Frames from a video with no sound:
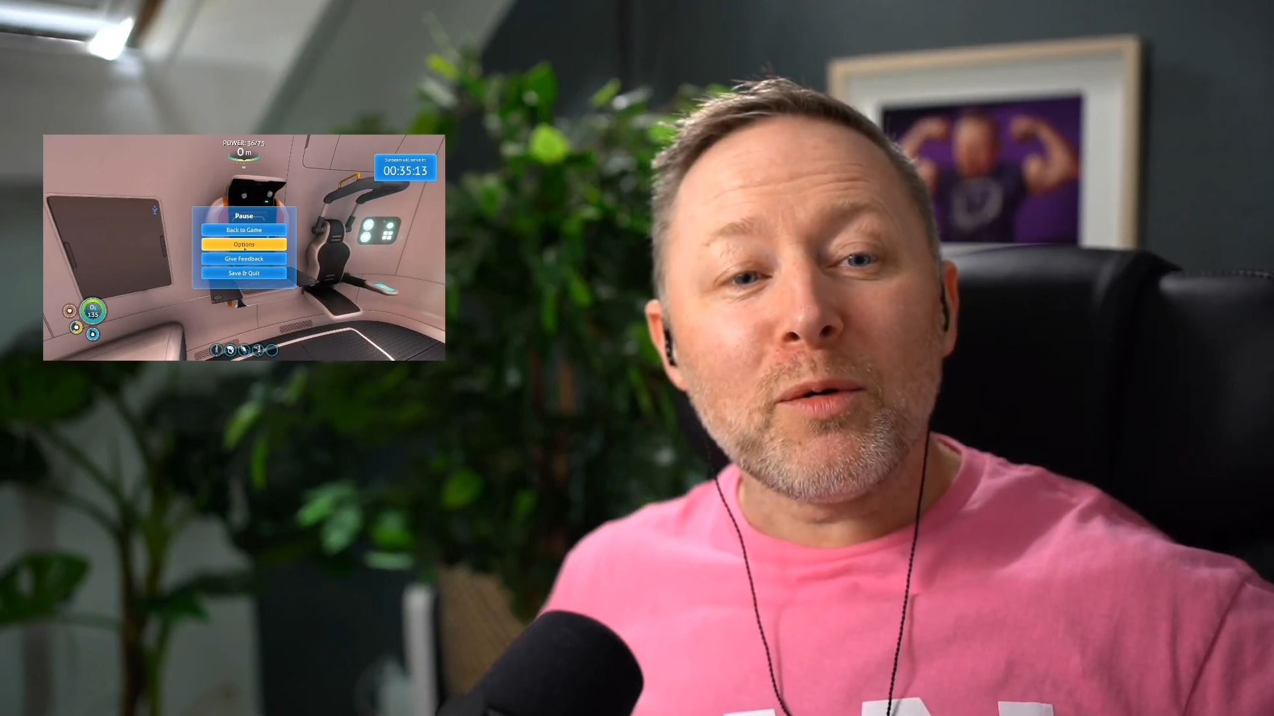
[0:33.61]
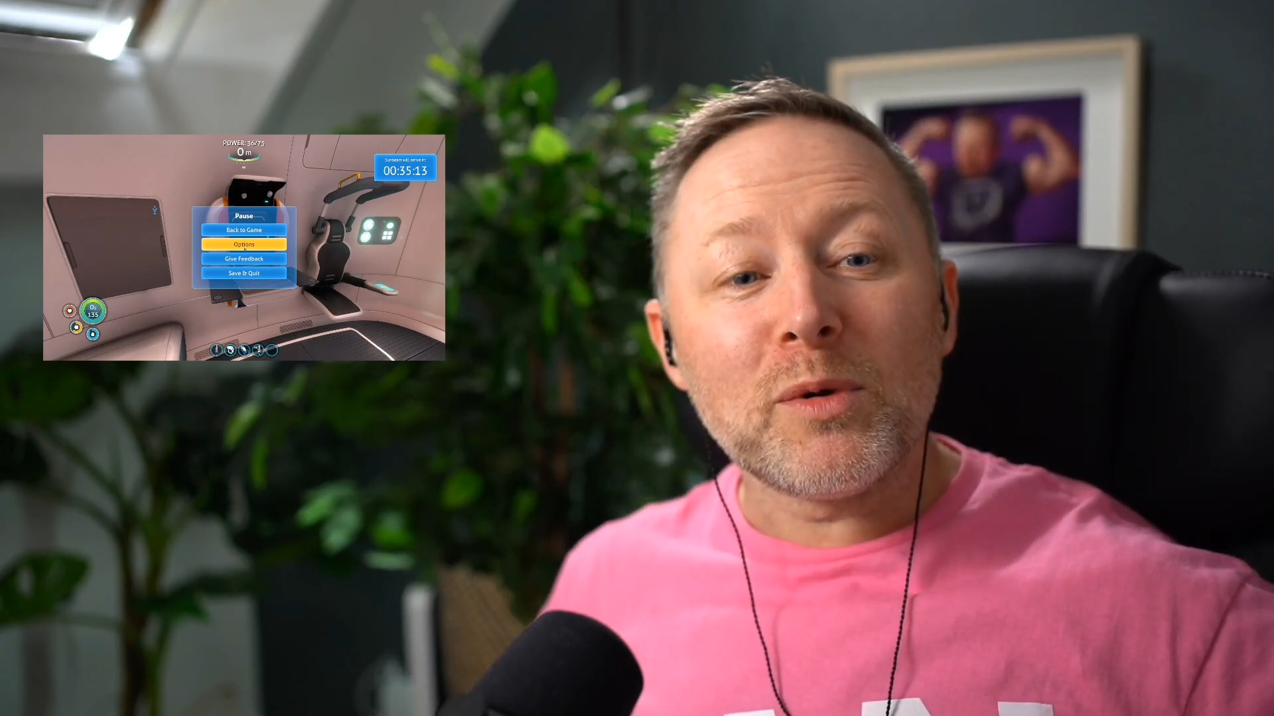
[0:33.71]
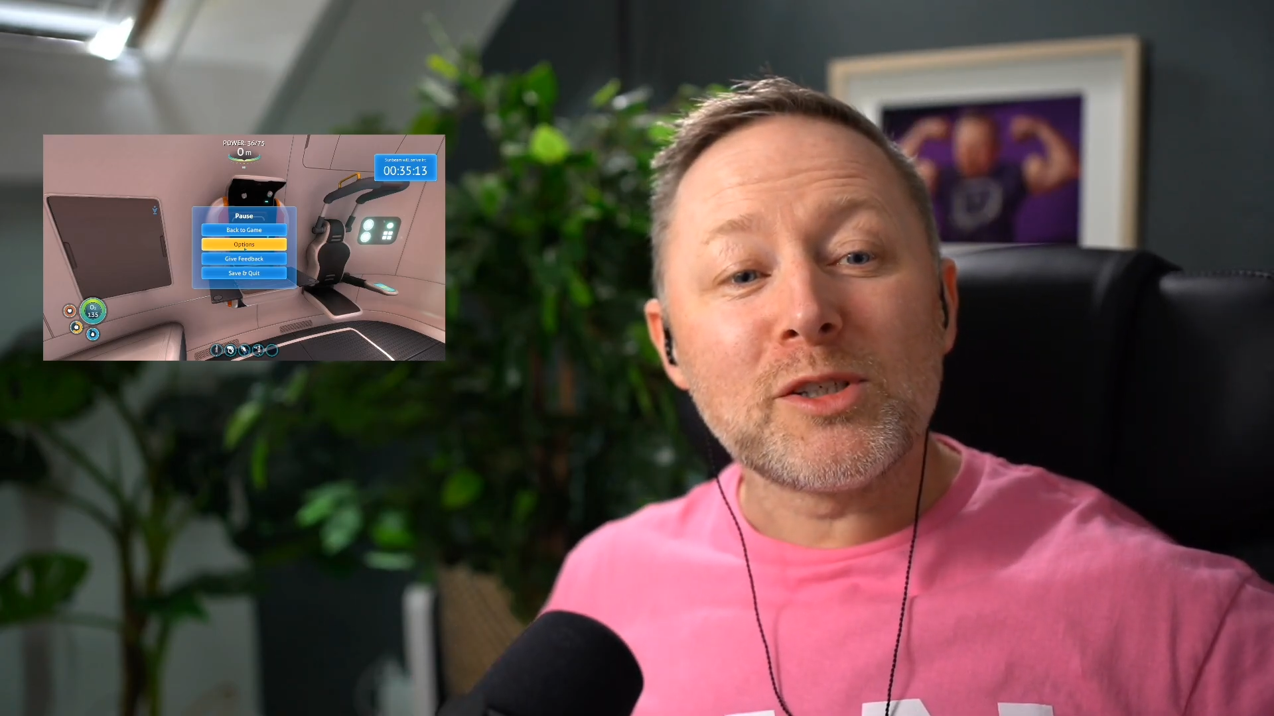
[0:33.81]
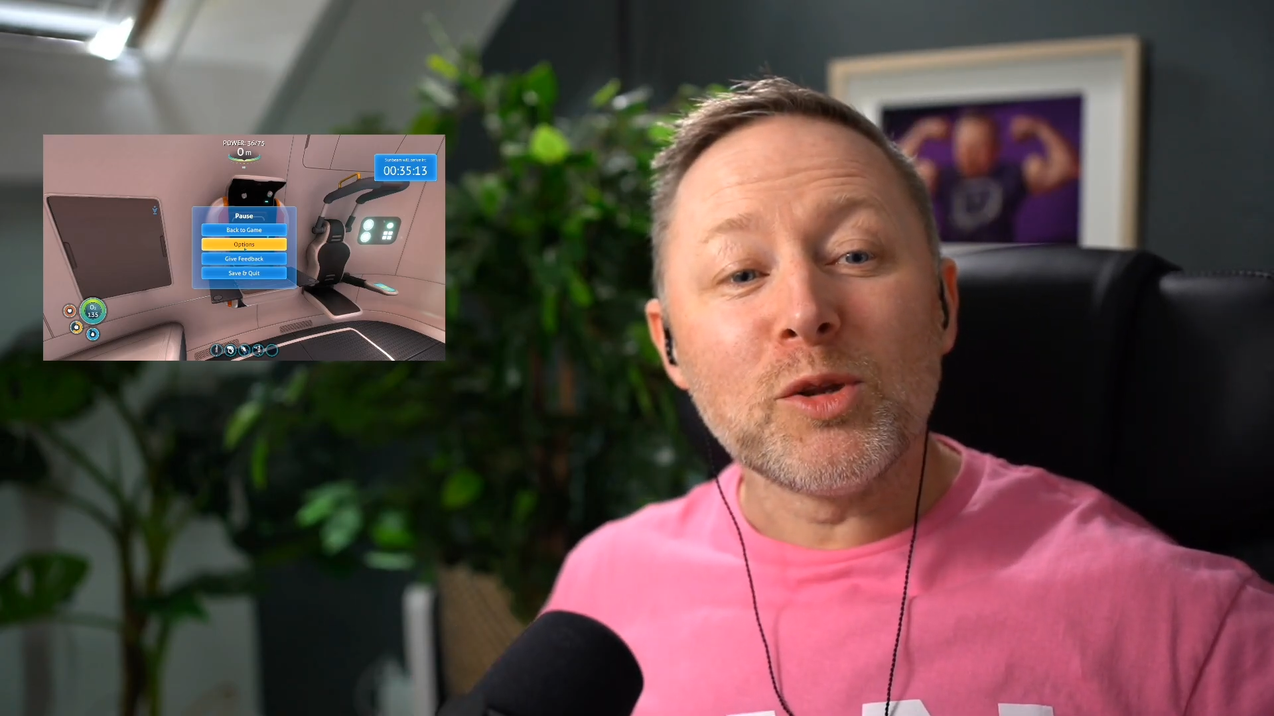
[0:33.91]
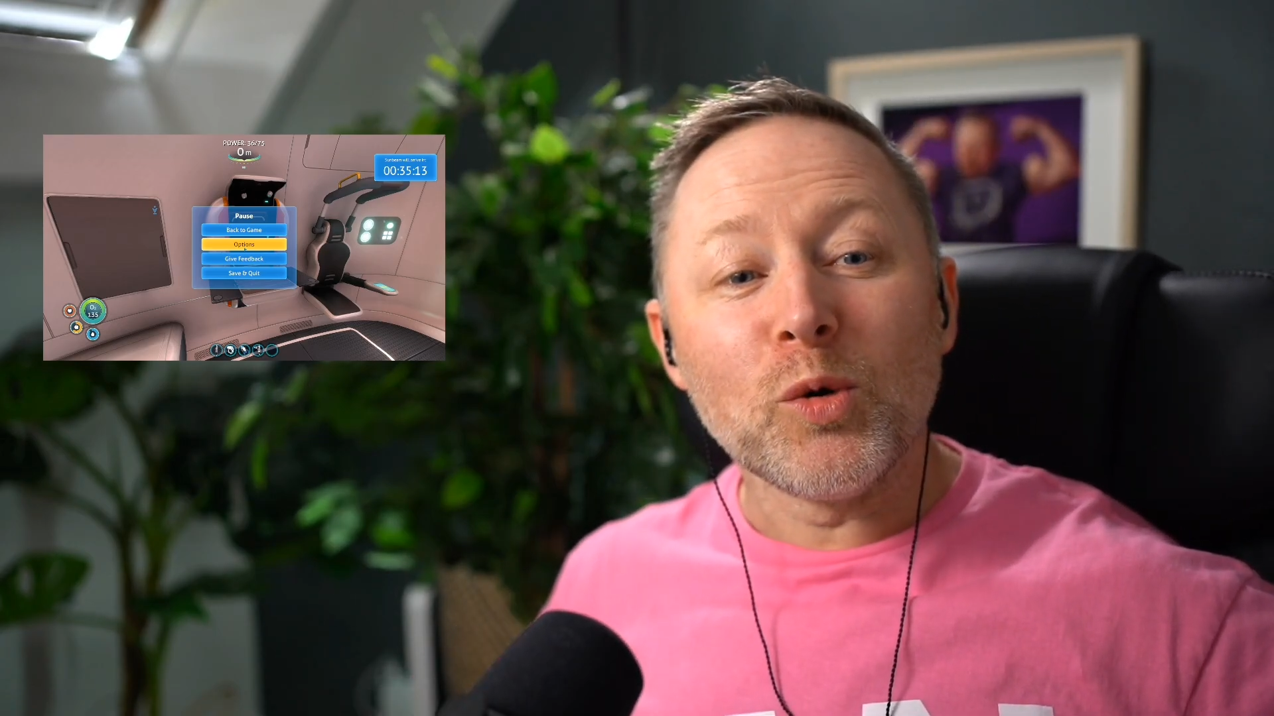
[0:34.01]

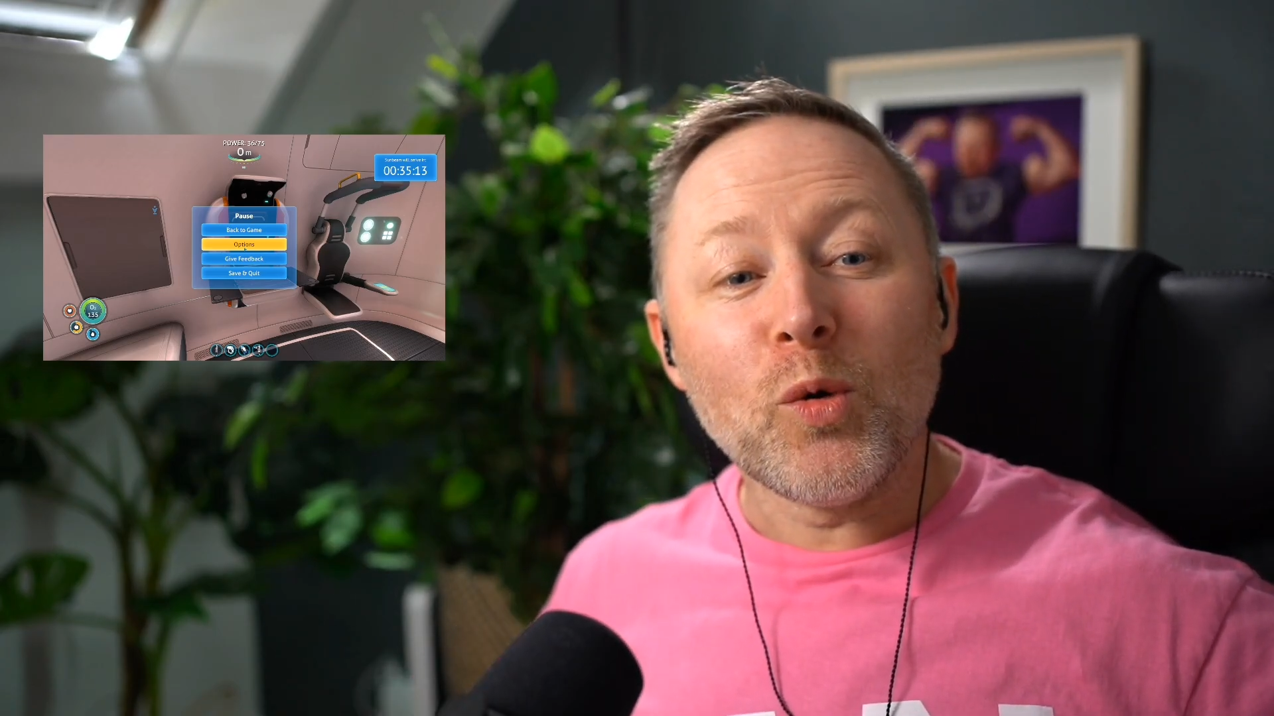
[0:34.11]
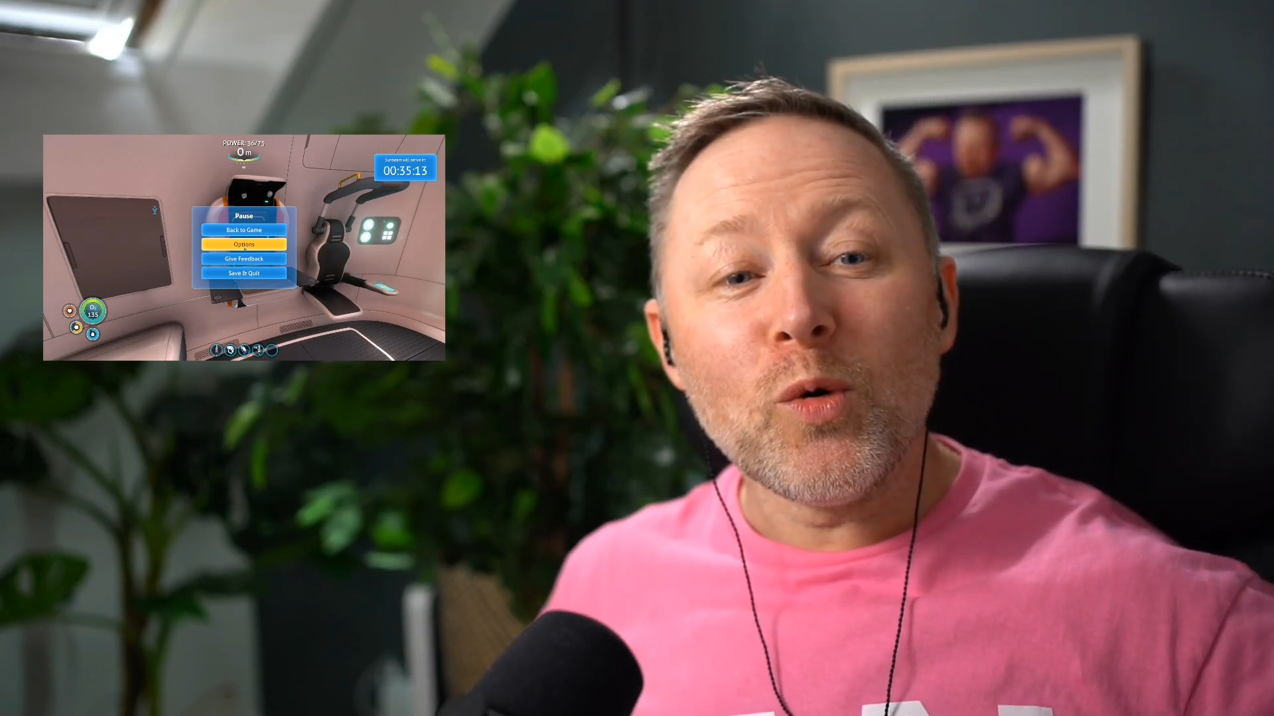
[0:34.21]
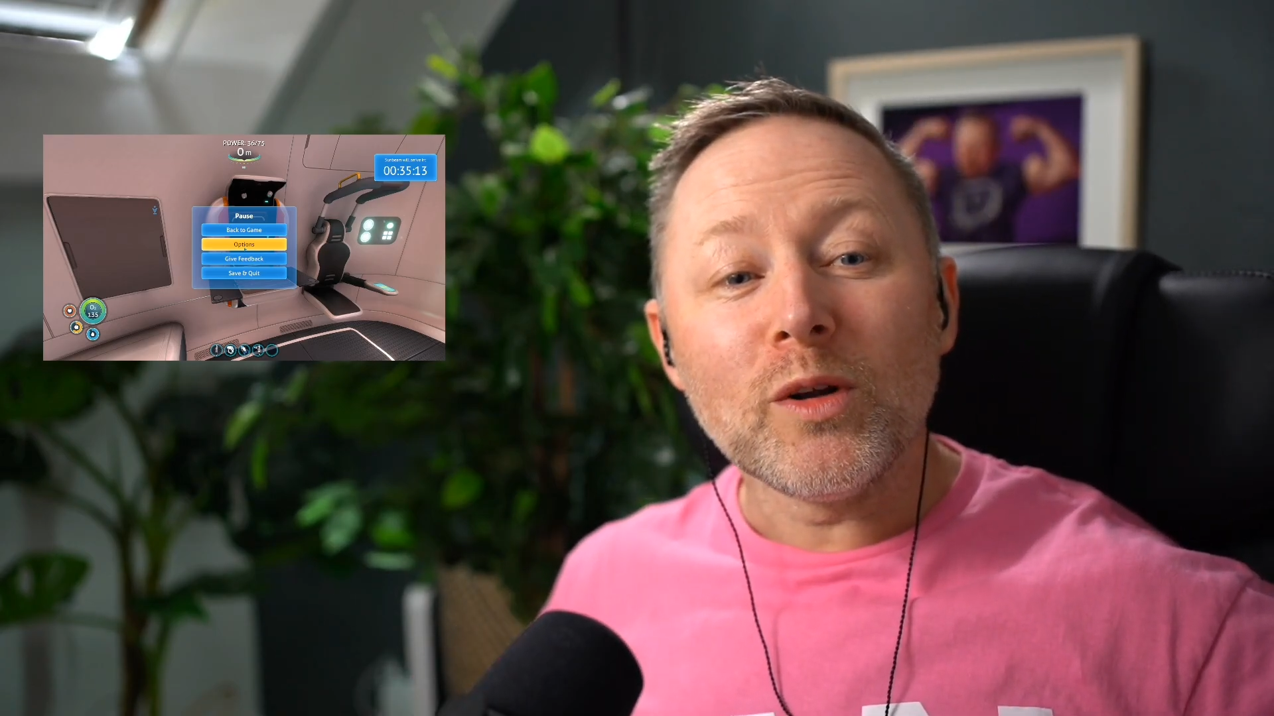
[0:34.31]
was no